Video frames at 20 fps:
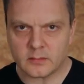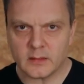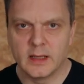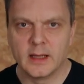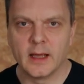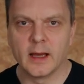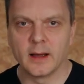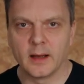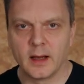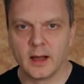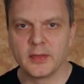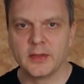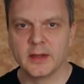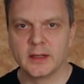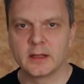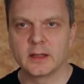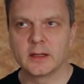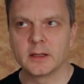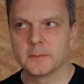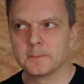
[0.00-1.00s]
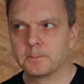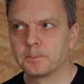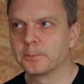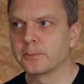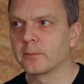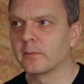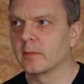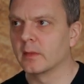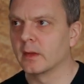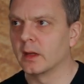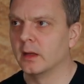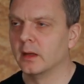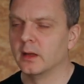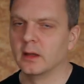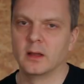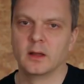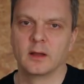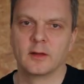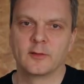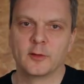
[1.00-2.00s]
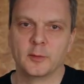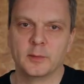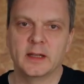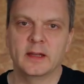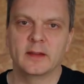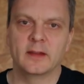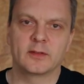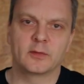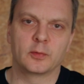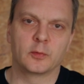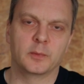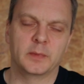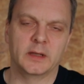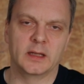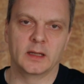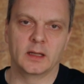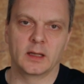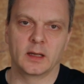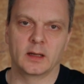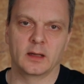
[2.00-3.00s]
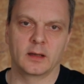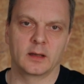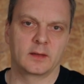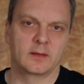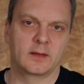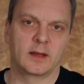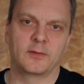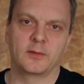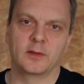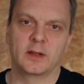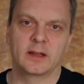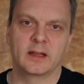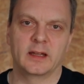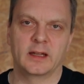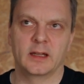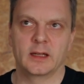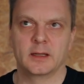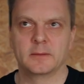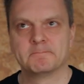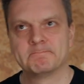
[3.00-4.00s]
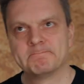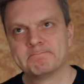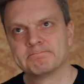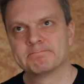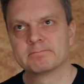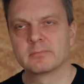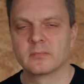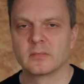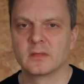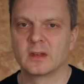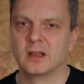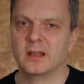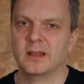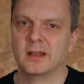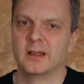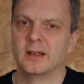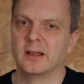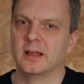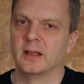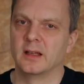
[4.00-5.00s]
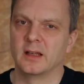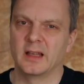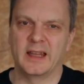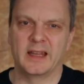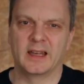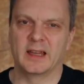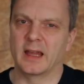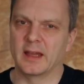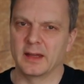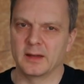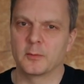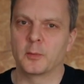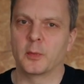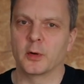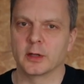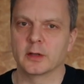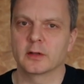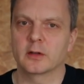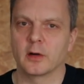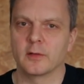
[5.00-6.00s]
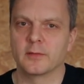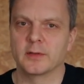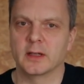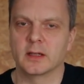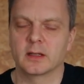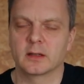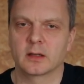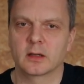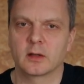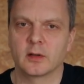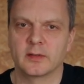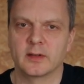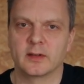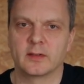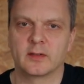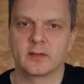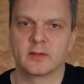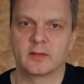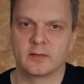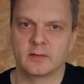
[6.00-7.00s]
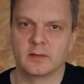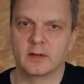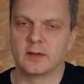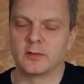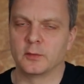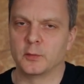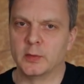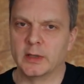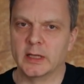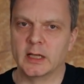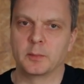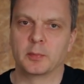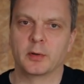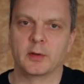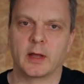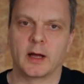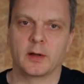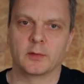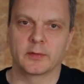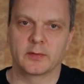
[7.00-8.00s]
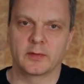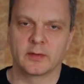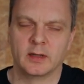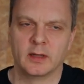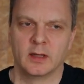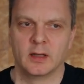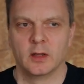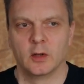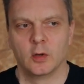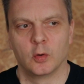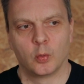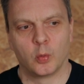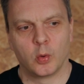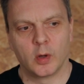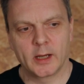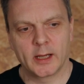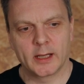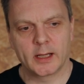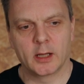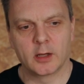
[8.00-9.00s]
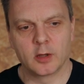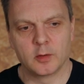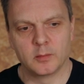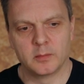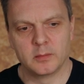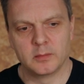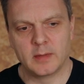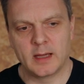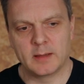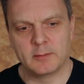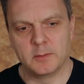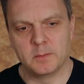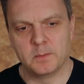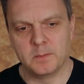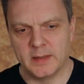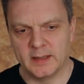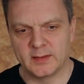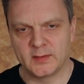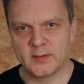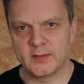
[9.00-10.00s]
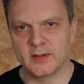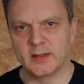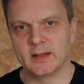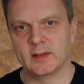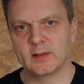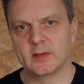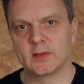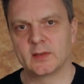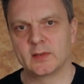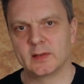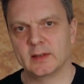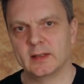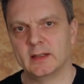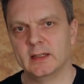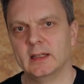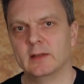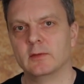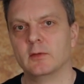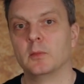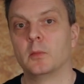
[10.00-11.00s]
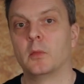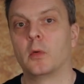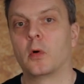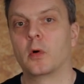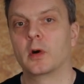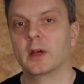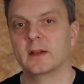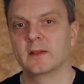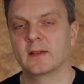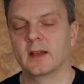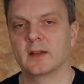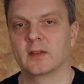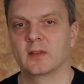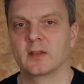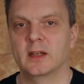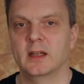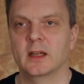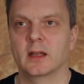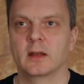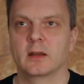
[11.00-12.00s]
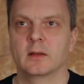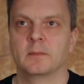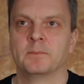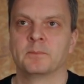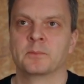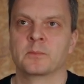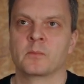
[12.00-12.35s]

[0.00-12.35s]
Yeah, I think for me this would be definitely 88-point coffee because it's really pronounced. What I kind of maybe miss is even more intensity, and